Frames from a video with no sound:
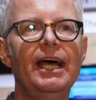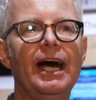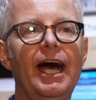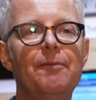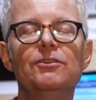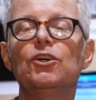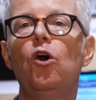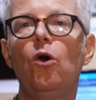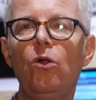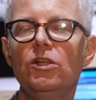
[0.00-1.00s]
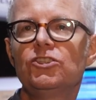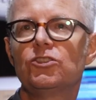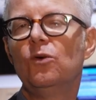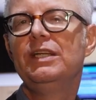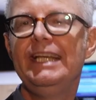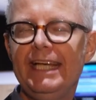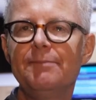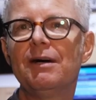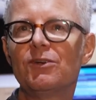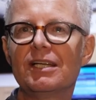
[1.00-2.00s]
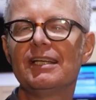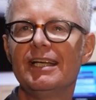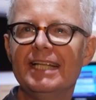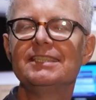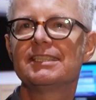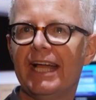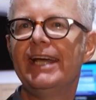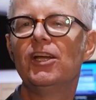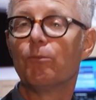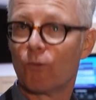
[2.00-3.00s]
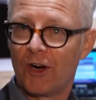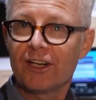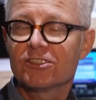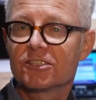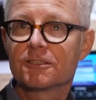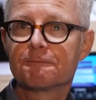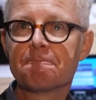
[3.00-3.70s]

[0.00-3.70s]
The whole Sony E-mount lens lineup works.